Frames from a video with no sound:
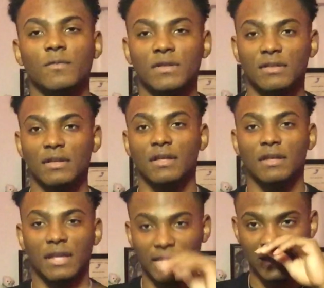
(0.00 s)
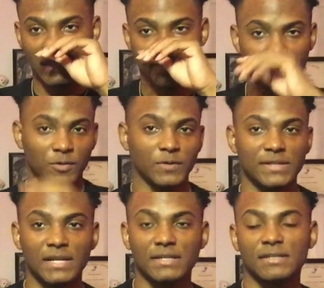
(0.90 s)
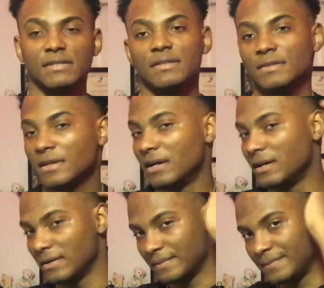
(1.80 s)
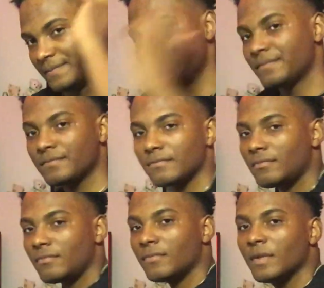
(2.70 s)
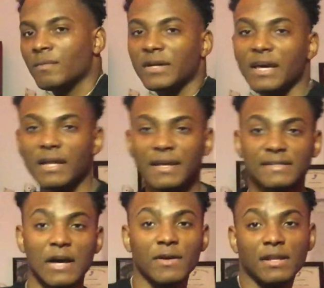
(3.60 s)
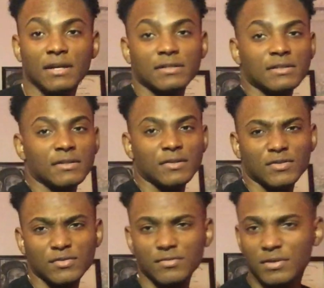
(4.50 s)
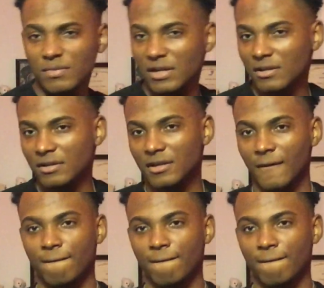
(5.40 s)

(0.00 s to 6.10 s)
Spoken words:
with like in the protest. But yeah, that's how it looks. Ooh, I'm kind of looking.